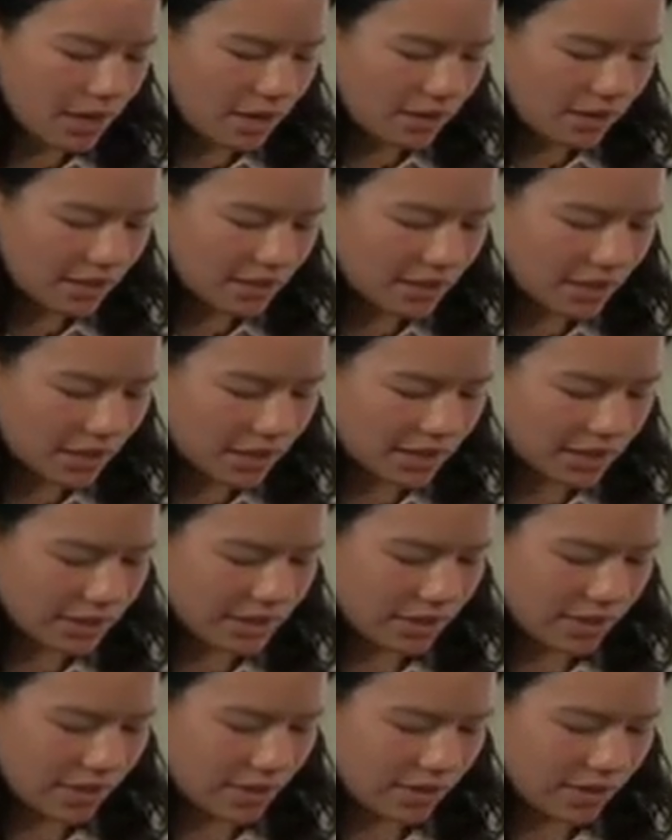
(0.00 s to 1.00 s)
that
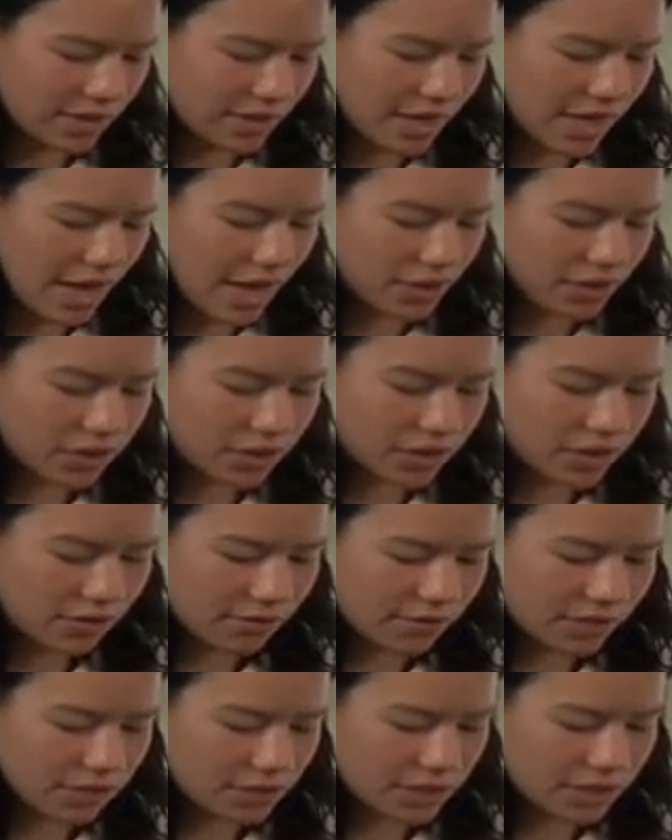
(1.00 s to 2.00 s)
says the energy
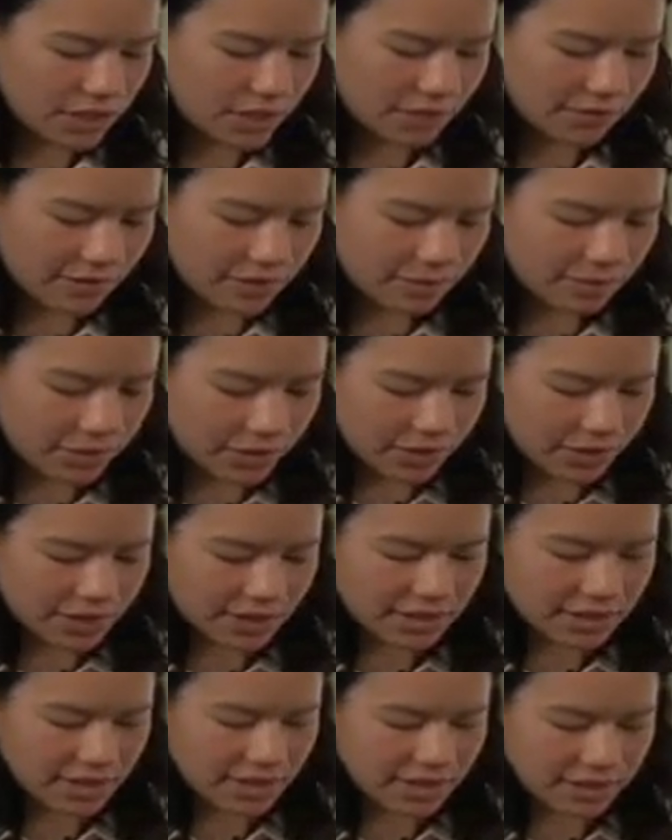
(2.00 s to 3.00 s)
efficiency of its
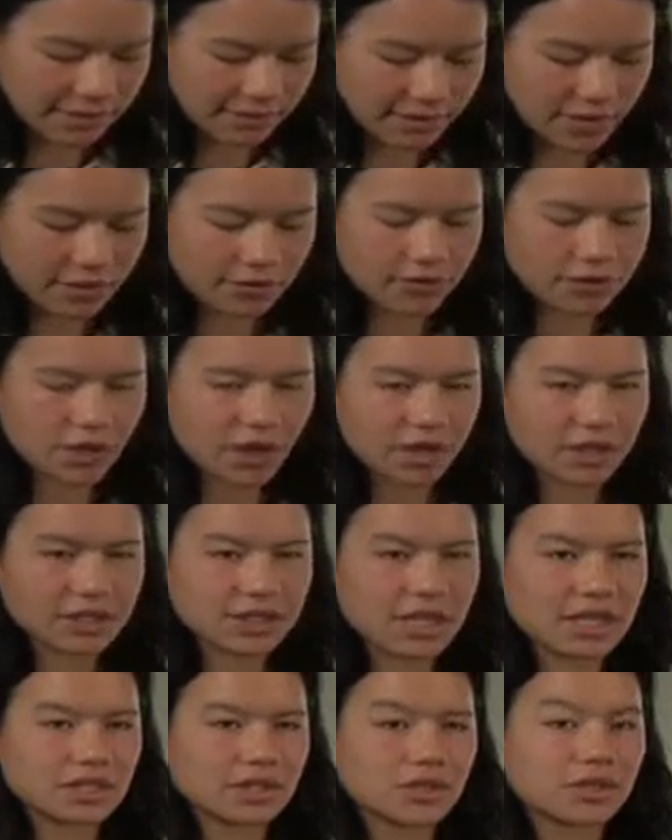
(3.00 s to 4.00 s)
buildings and its fleet of
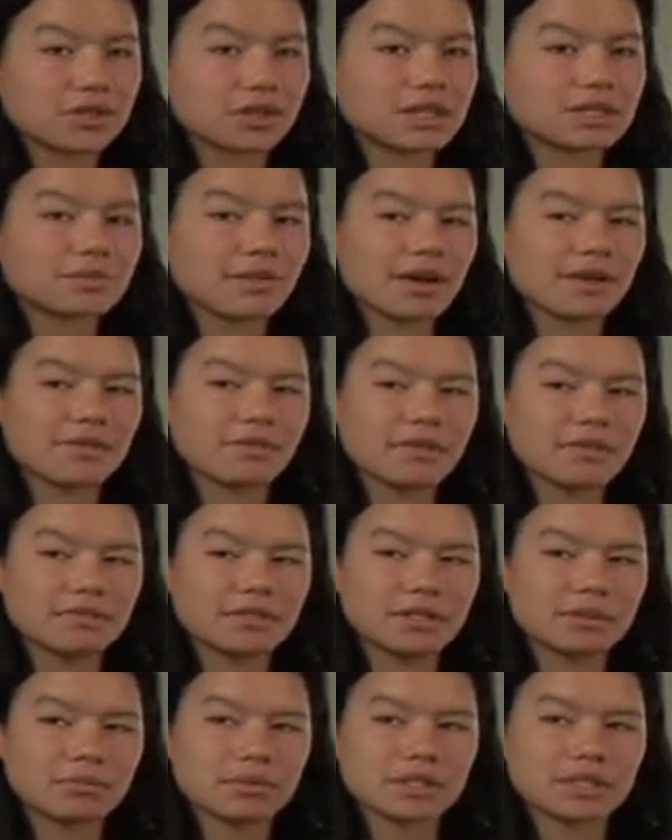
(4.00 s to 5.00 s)
trucks has increased by
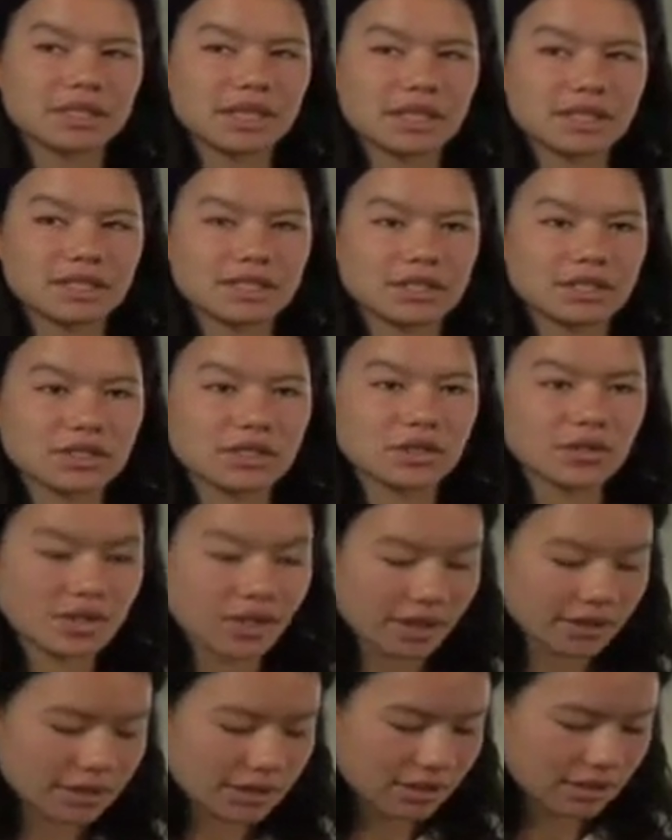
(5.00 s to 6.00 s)
15% since
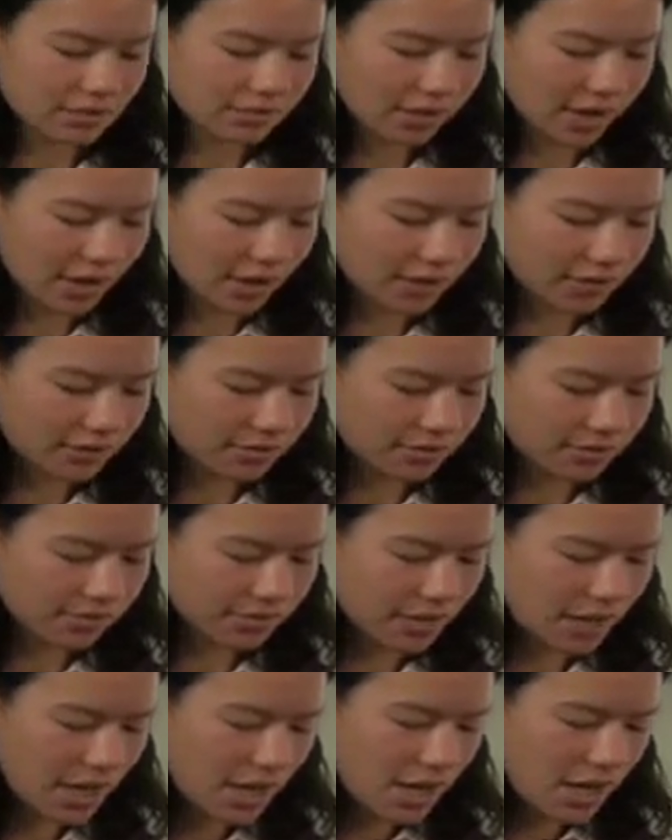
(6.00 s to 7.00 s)
2005.
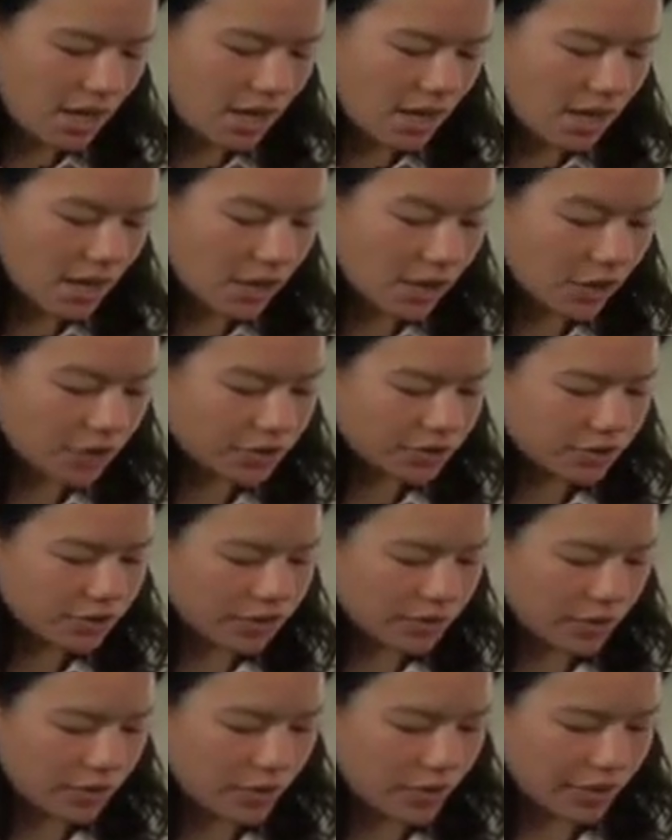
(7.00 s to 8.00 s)
It also
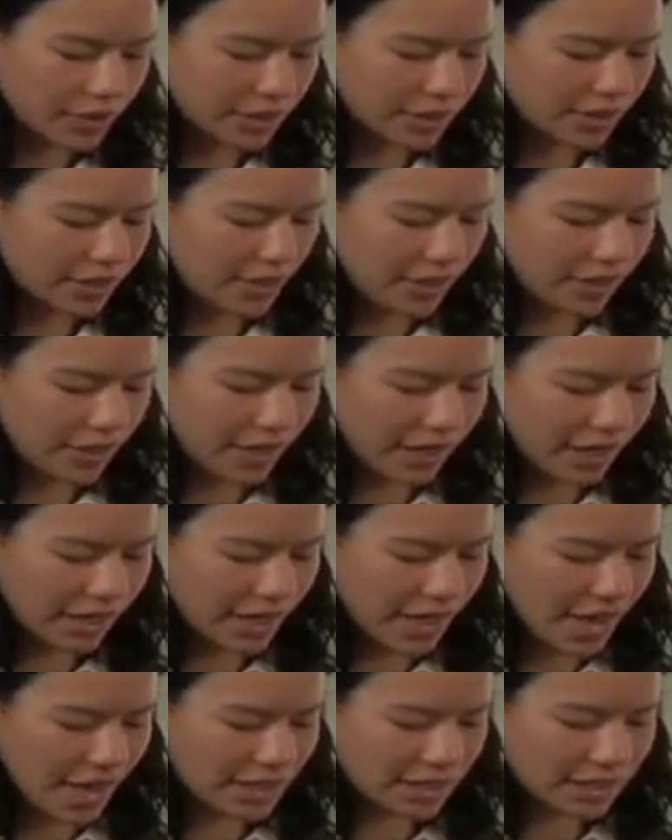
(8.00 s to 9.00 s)
reported that it
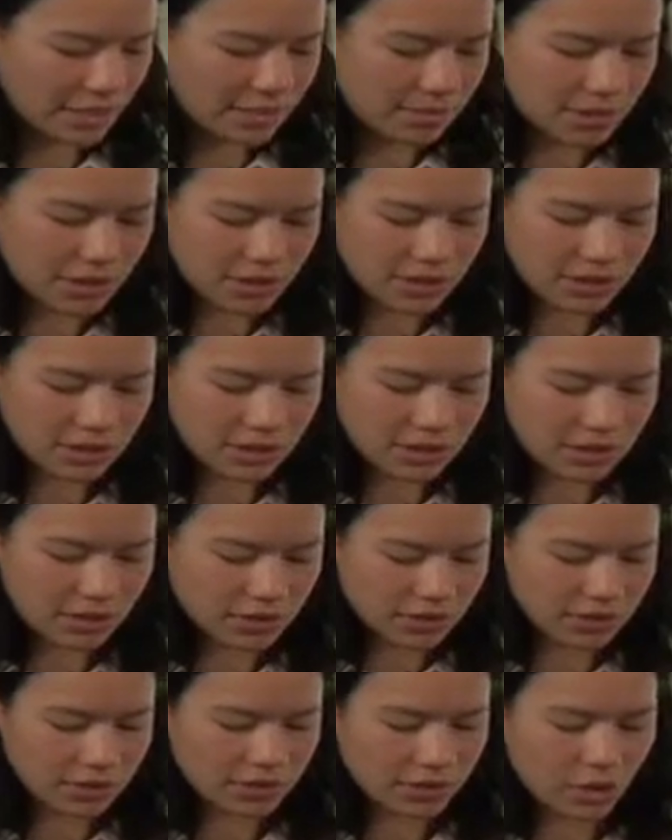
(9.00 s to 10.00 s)
has committed to
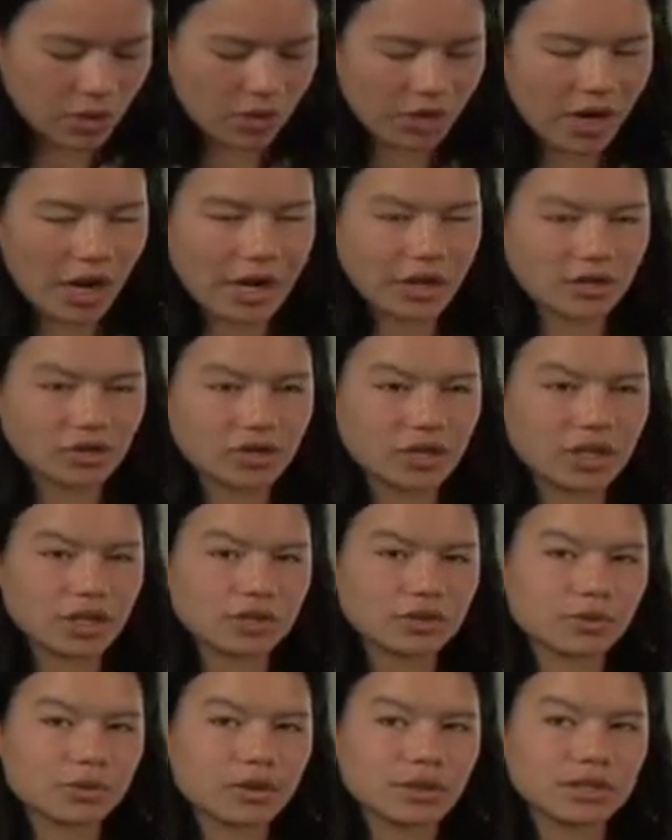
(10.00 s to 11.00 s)
use solar energy at
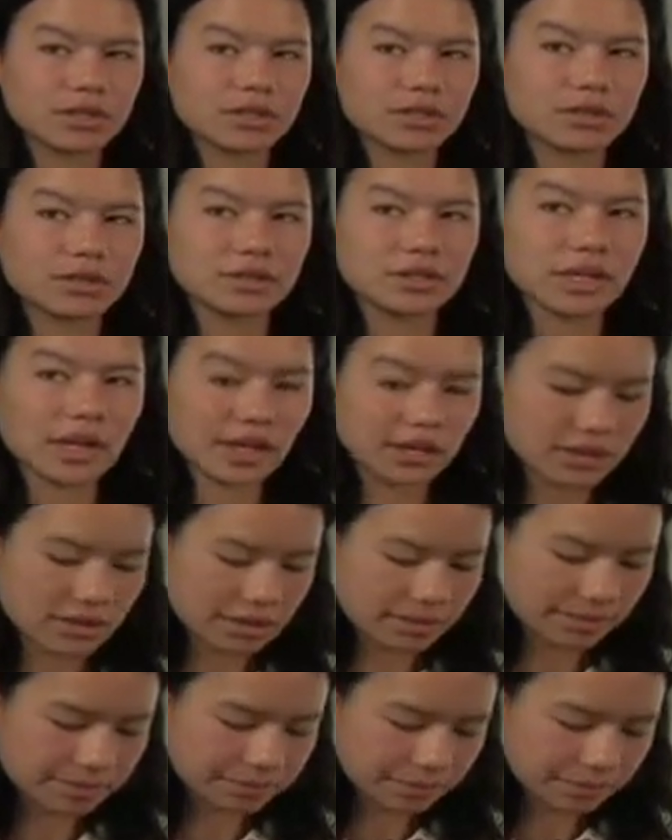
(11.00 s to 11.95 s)
22 sites